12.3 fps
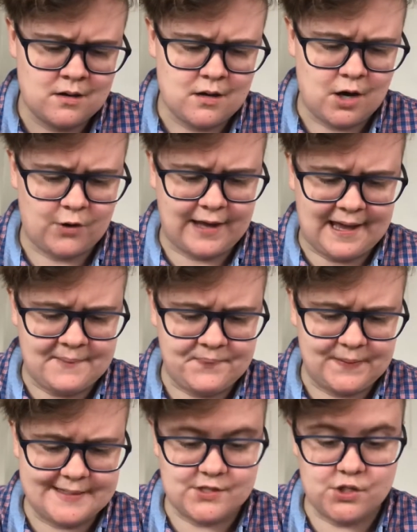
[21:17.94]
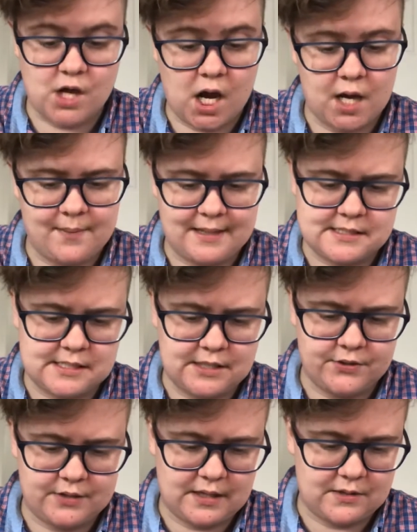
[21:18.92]
Okay, it's not a big
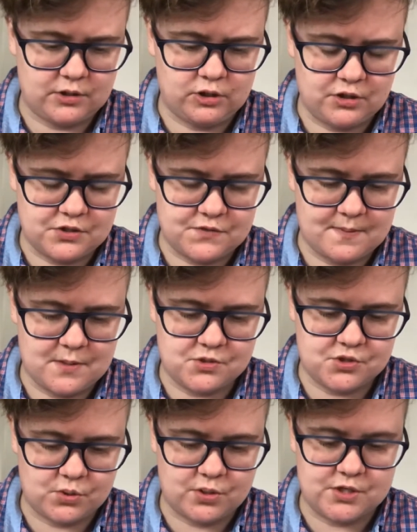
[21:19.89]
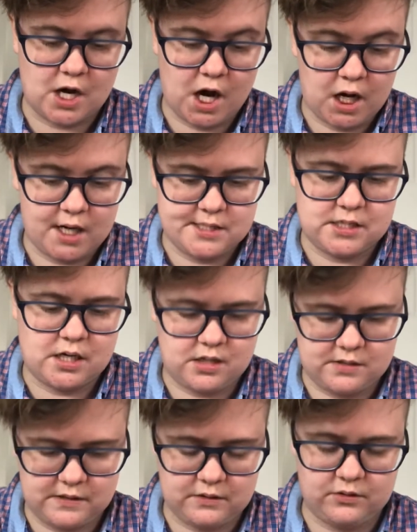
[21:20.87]
secret that the clothes from those stores aren't as hot
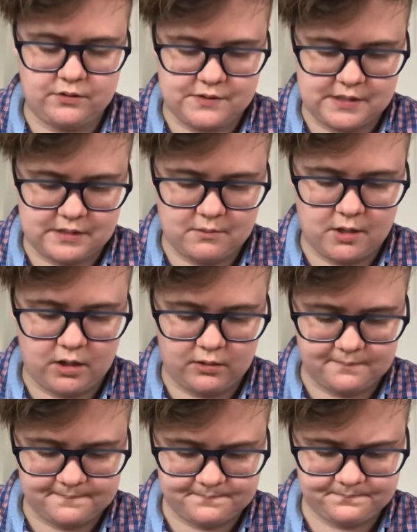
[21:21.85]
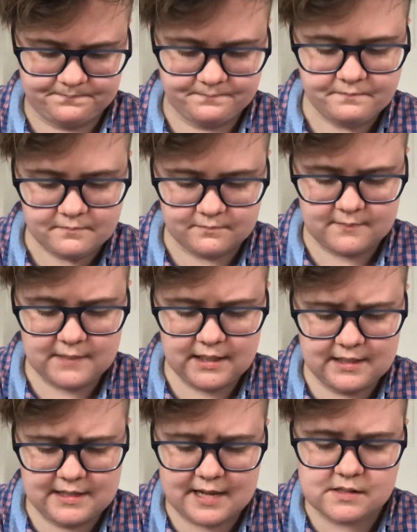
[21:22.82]
as the clothes at the mall.
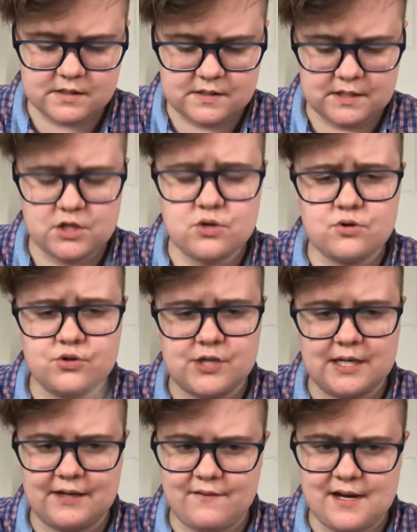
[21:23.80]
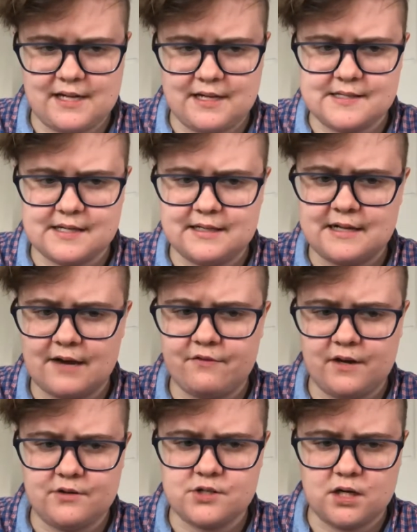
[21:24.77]
And yes, it's a huge inconvenience and
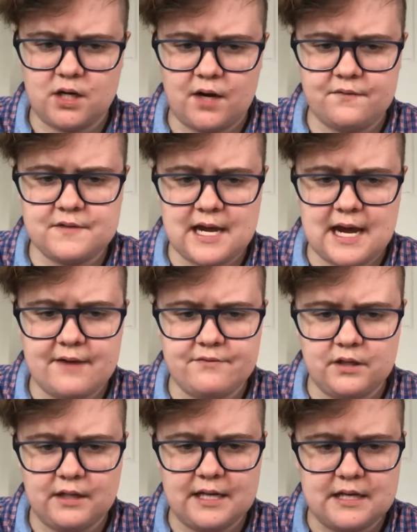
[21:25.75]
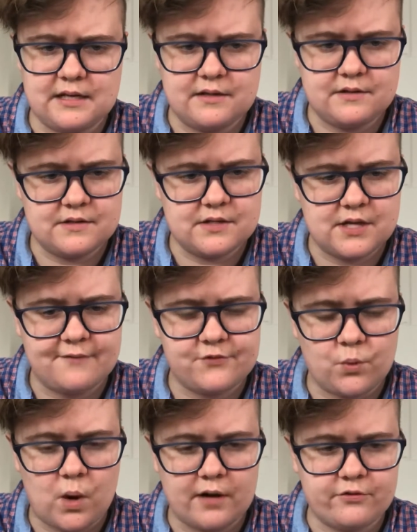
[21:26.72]
definite turnoff to have the lady to have
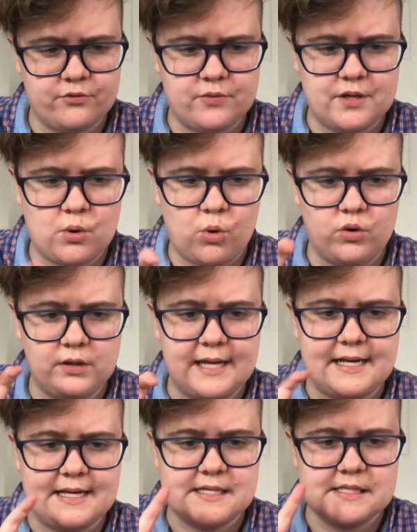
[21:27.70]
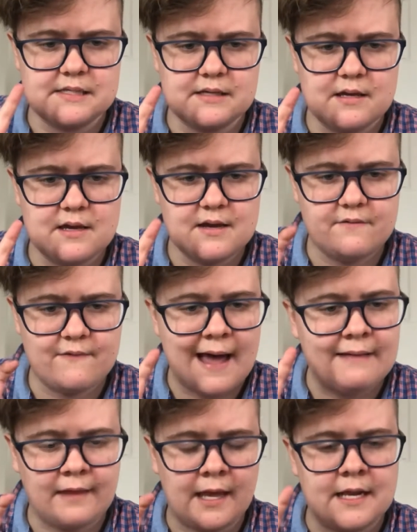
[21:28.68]
to walk through the old ladies,
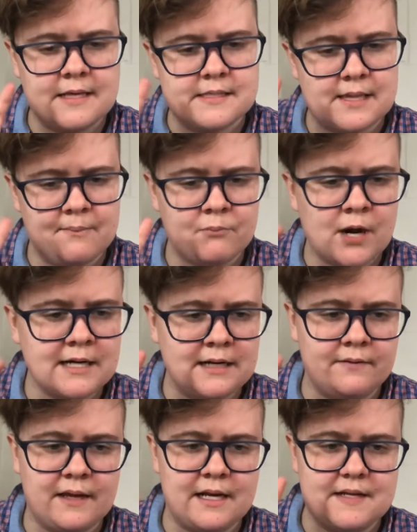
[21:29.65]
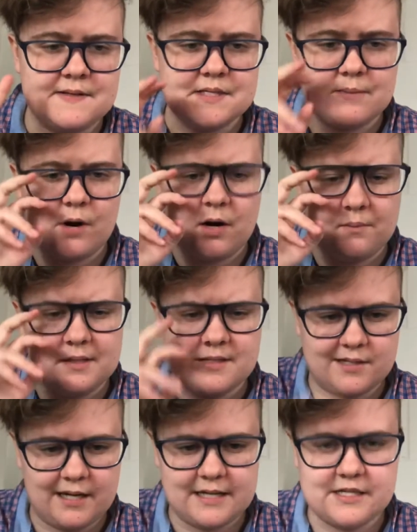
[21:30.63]
fat ladies, and pregnant ladies departments
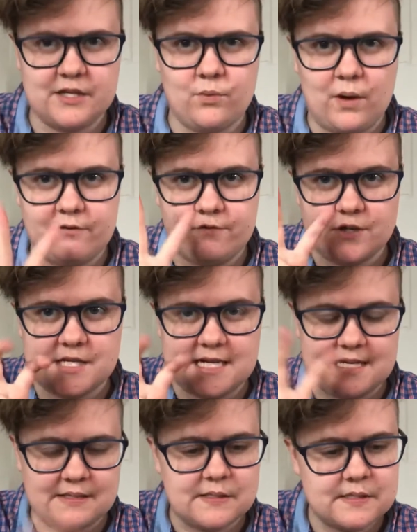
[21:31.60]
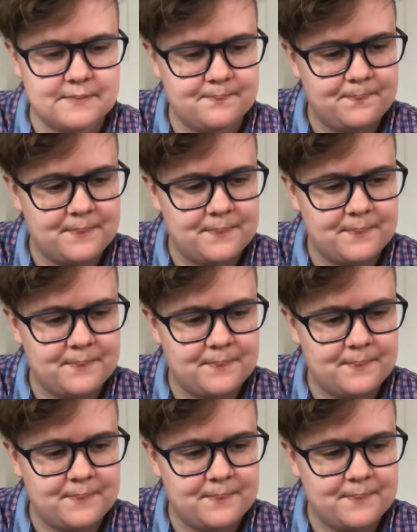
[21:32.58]
to get to the one for teens.